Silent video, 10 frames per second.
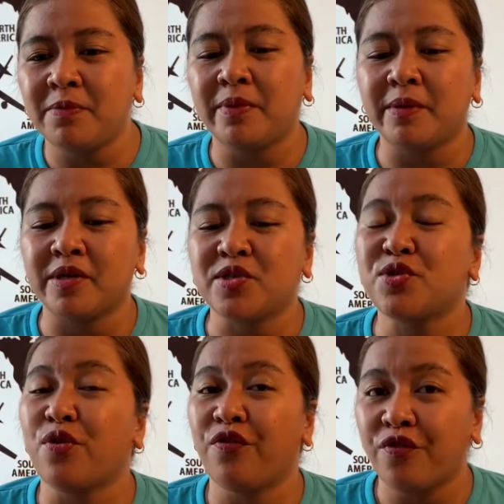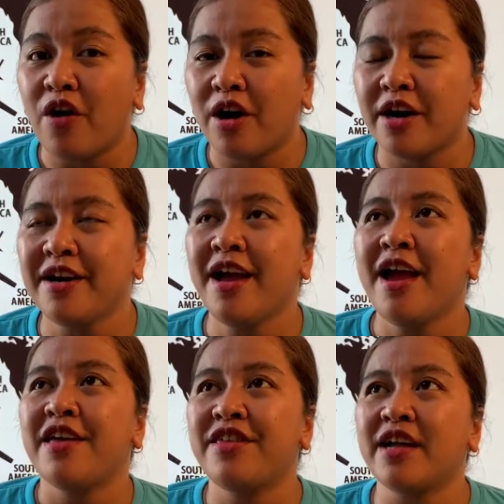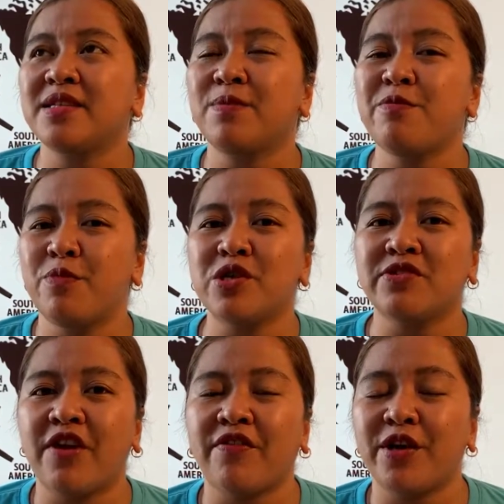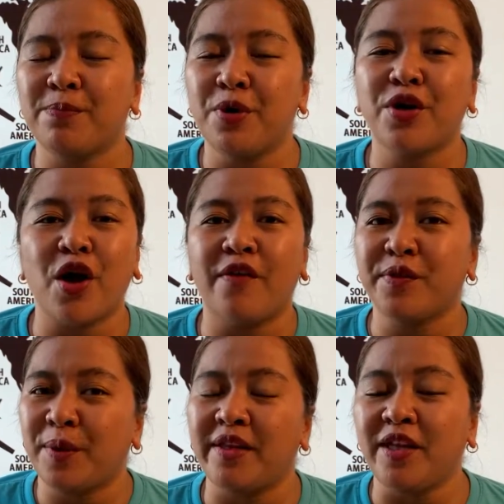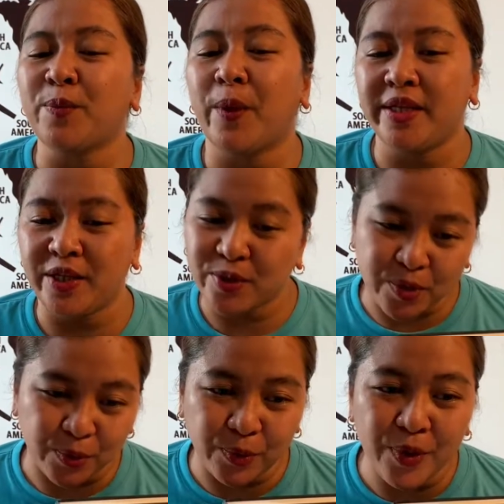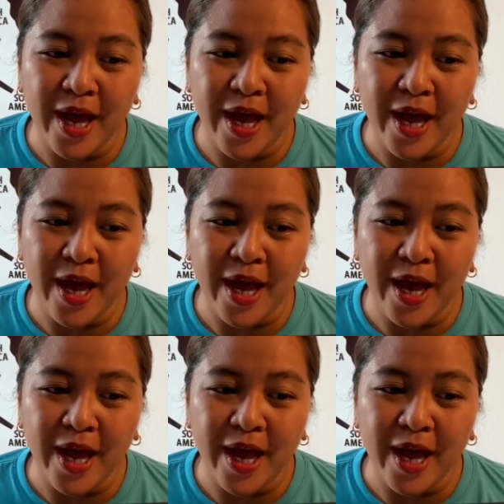because so far that's my most favorite book of 2022.